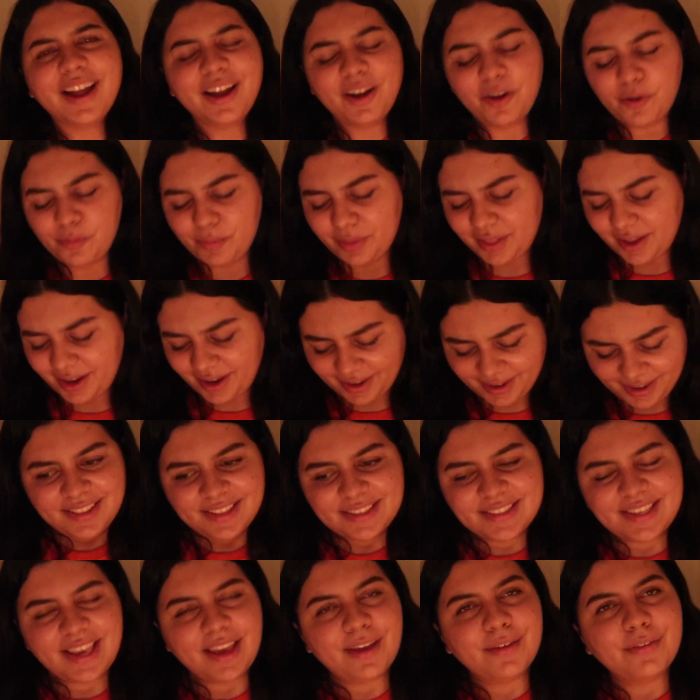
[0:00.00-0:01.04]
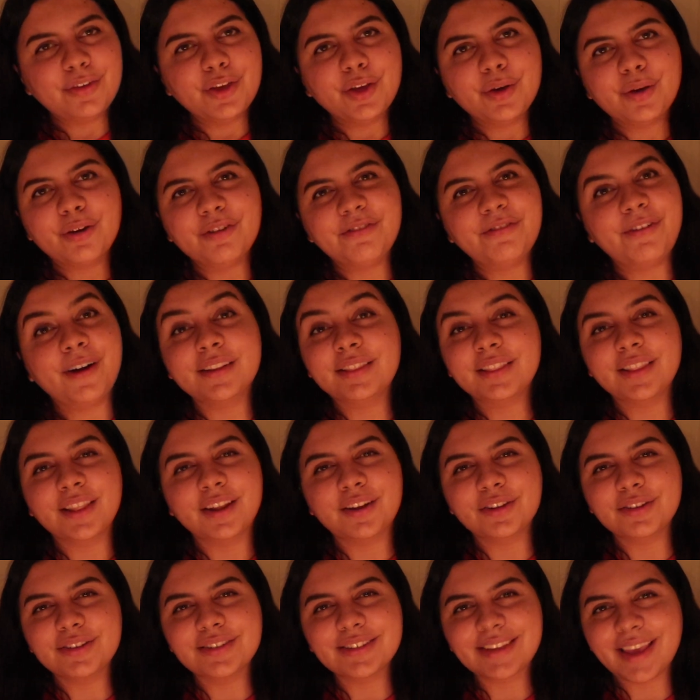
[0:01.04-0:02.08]
I hope that this gave you a fun
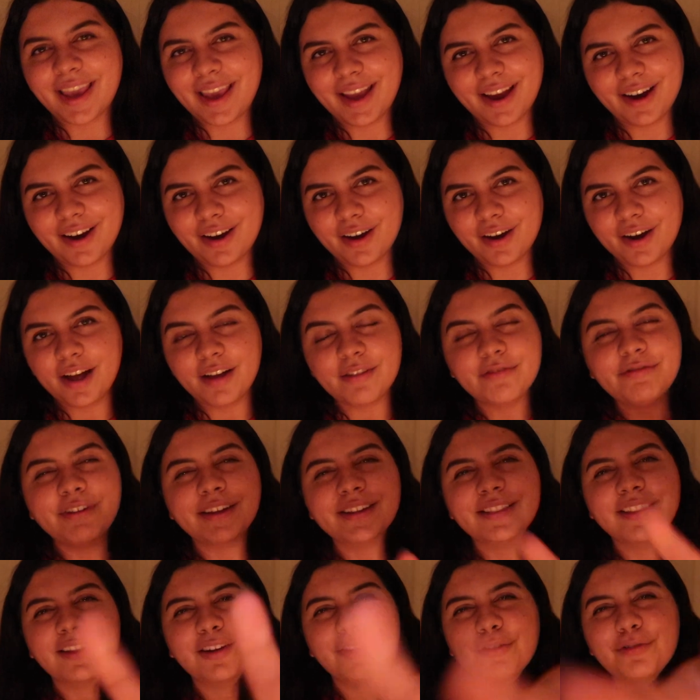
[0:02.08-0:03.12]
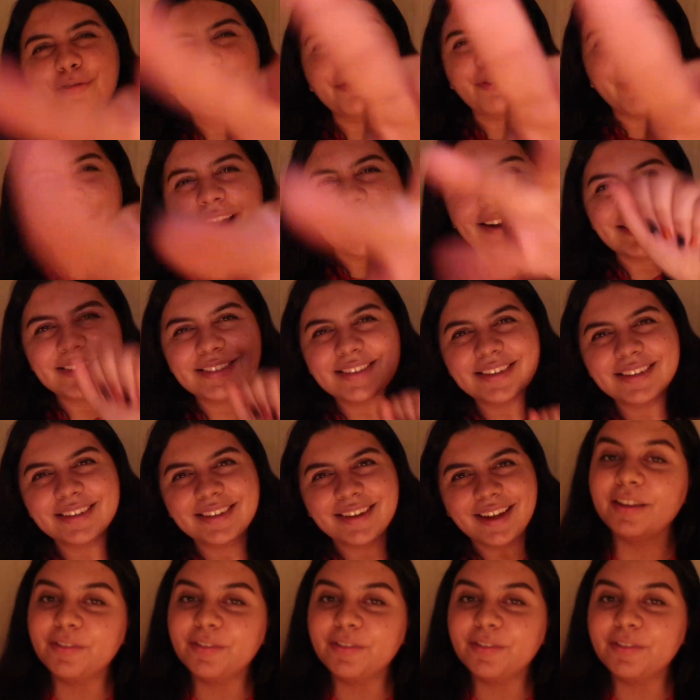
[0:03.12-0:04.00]
little scare, a fun little fright.